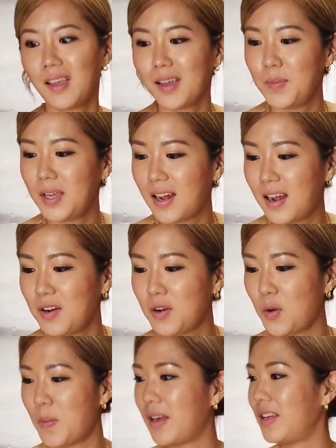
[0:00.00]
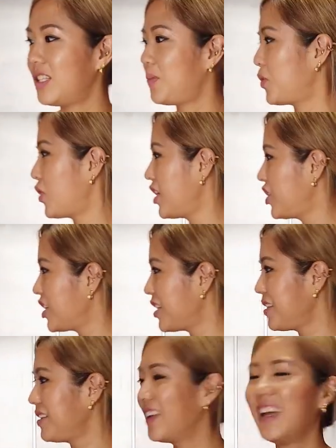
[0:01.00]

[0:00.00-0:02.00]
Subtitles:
I mean, I don't know about inspiration,